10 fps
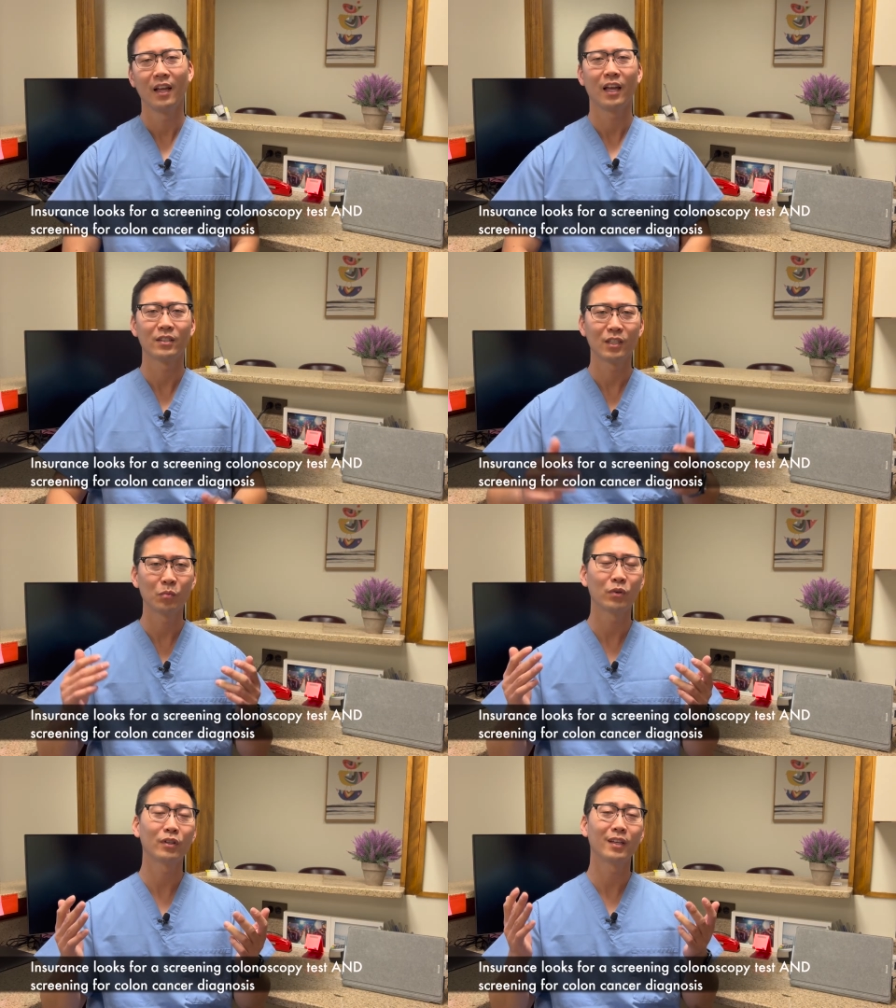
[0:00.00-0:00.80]
And
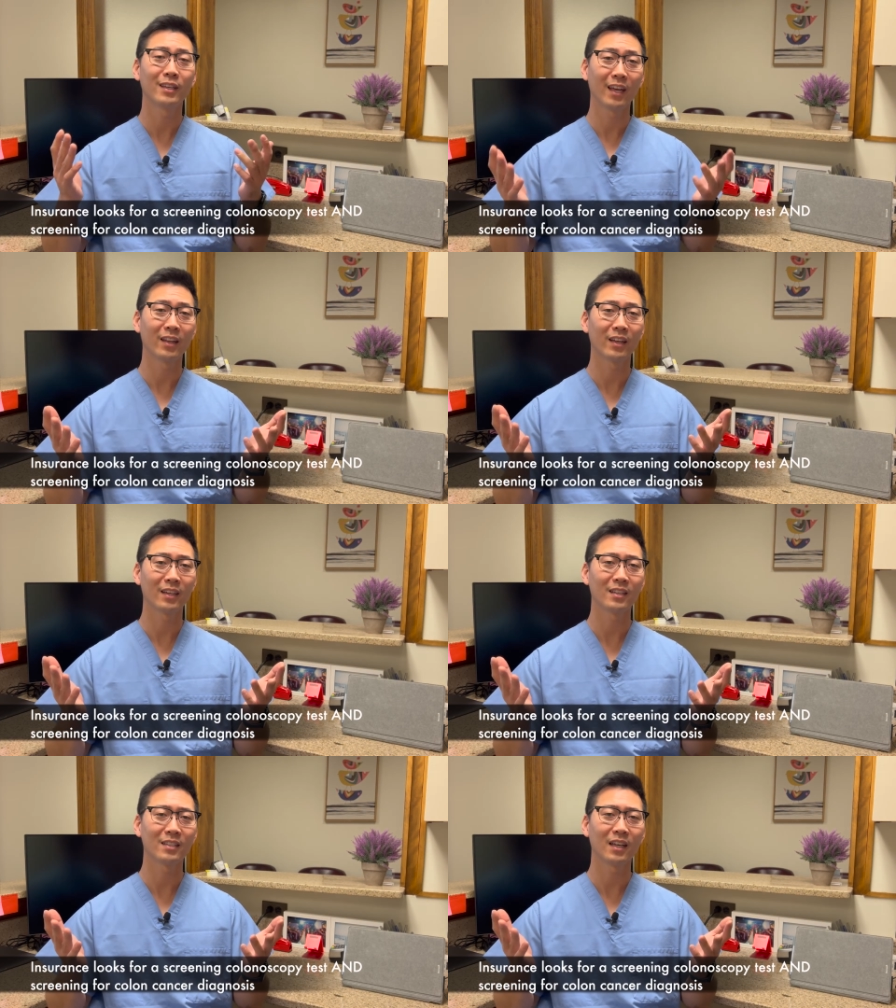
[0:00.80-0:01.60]
typically, again, like
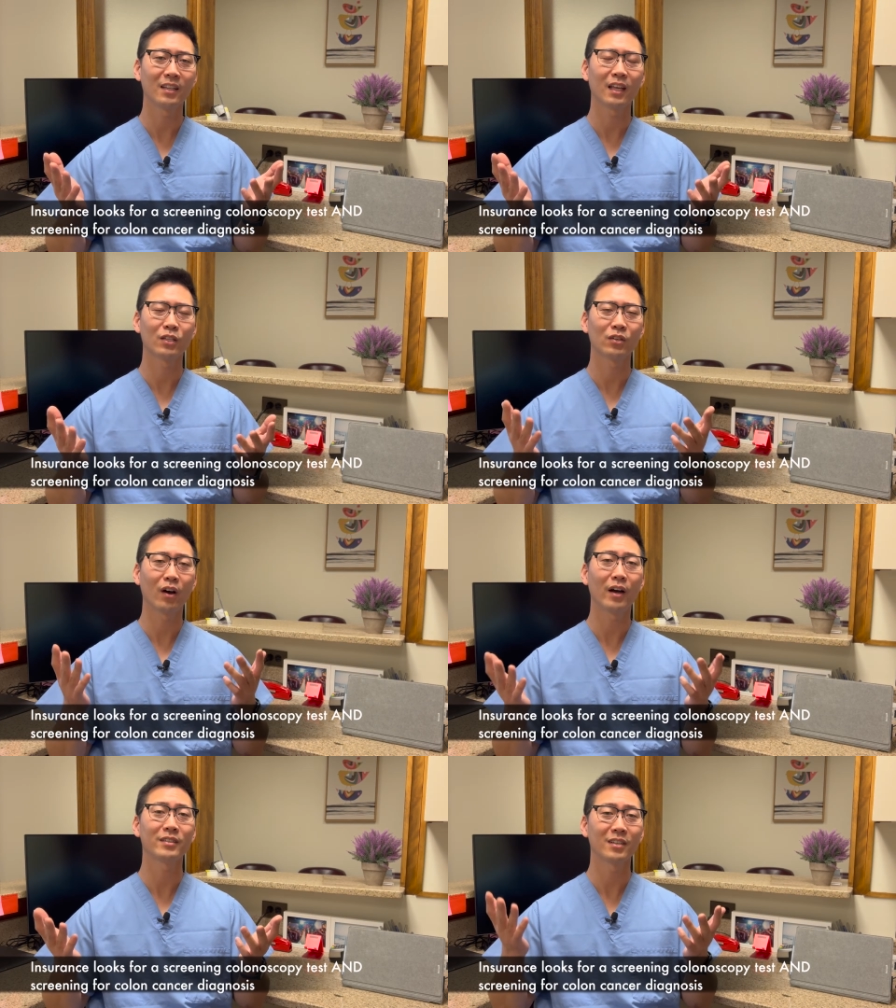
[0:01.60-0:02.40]
I said, that
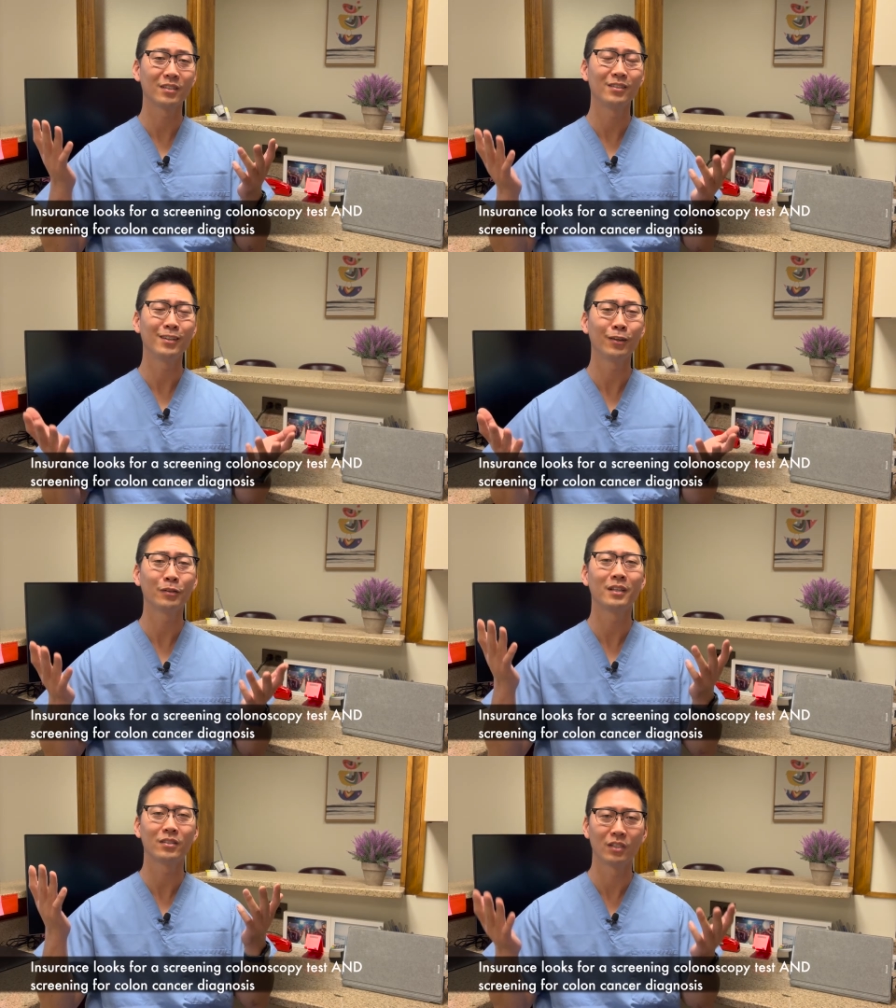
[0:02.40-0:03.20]
cost is
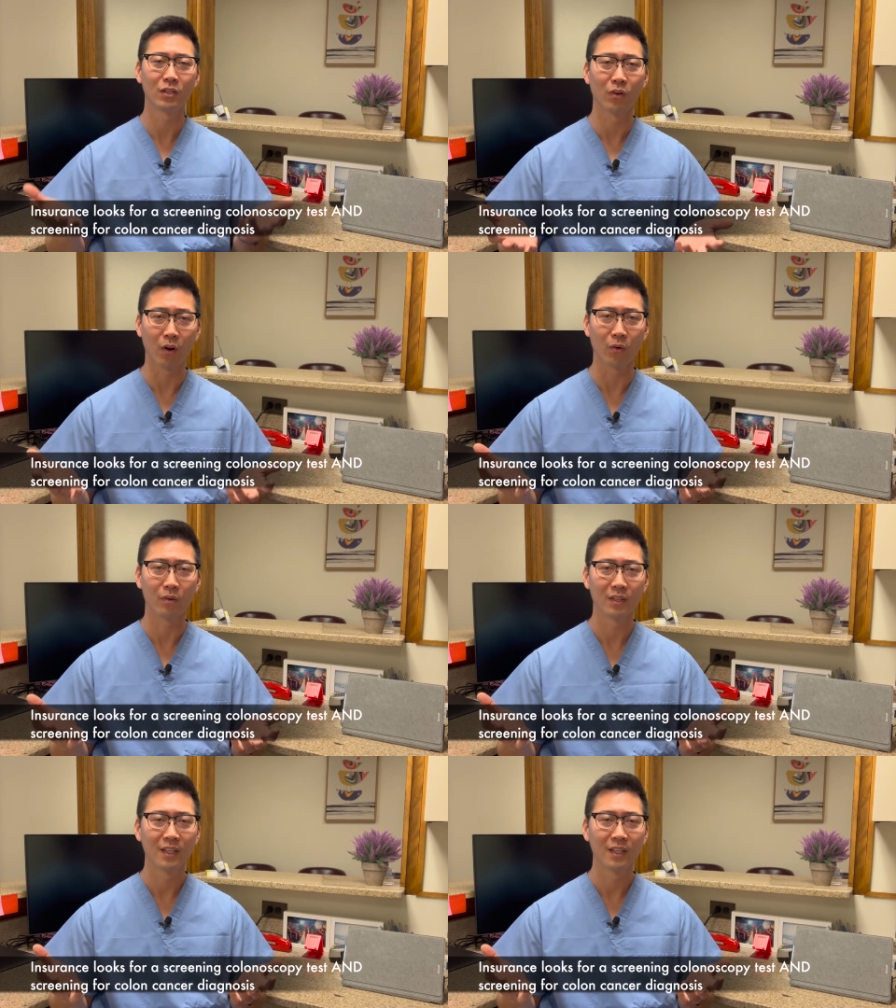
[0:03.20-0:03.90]
nearly zero.